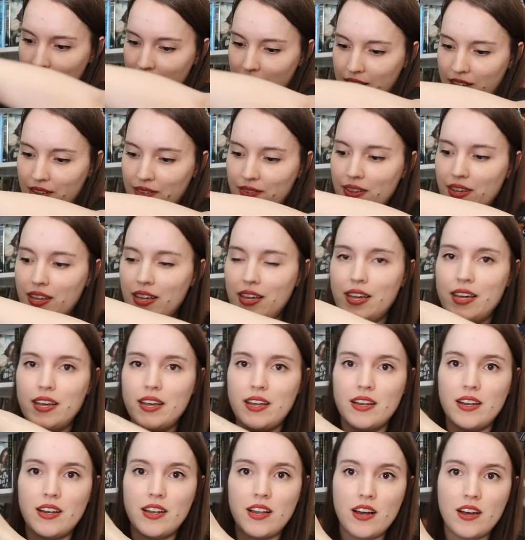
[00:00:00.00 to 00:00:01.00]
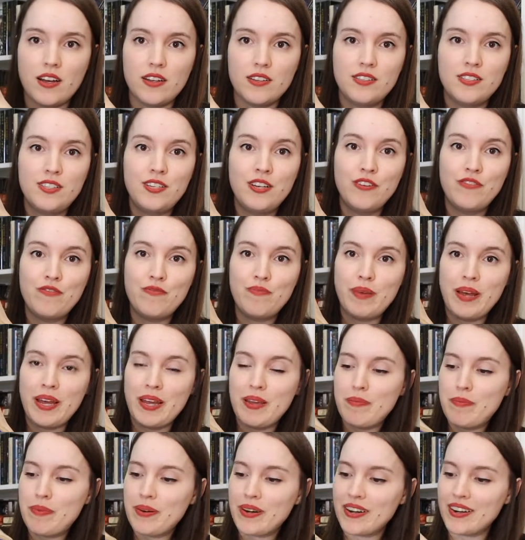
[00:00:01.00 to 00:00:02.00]
Okay, lots of
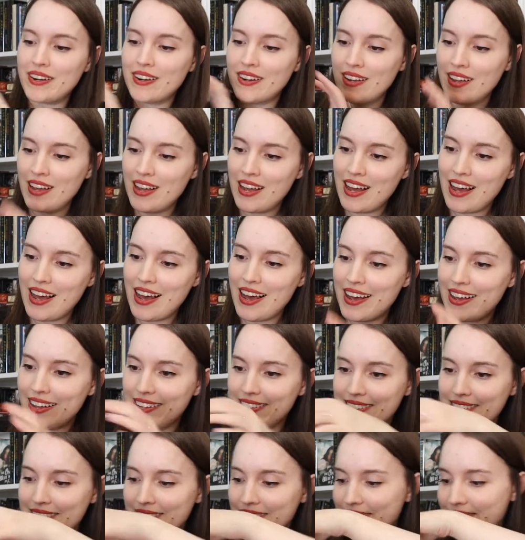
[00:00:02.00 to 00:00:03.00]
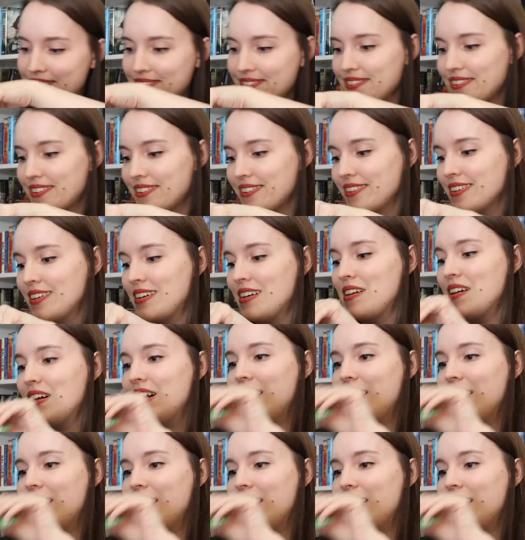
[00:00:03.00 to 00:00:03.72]
paper, as usual.